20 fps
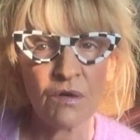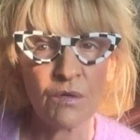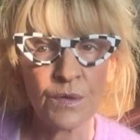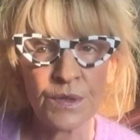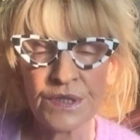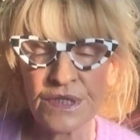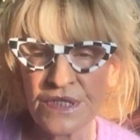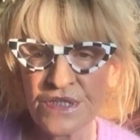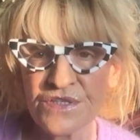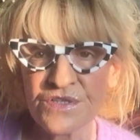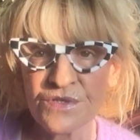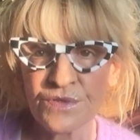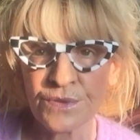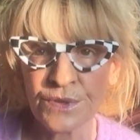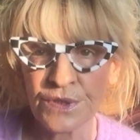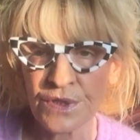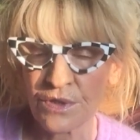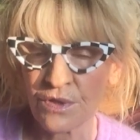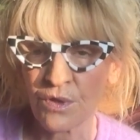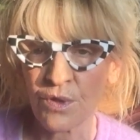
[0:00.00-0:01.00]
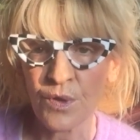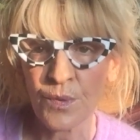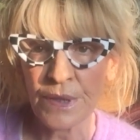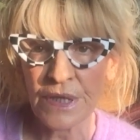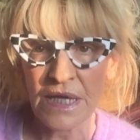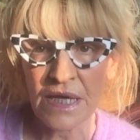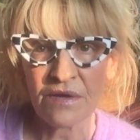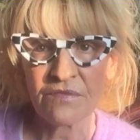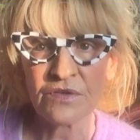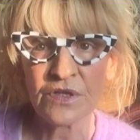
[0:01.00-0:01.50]
or disorder or
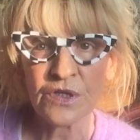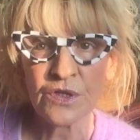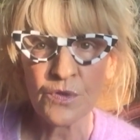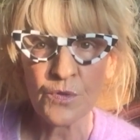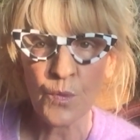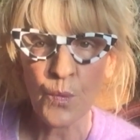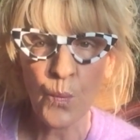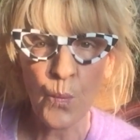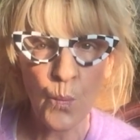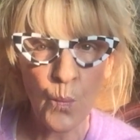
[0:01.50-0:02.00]
whatever you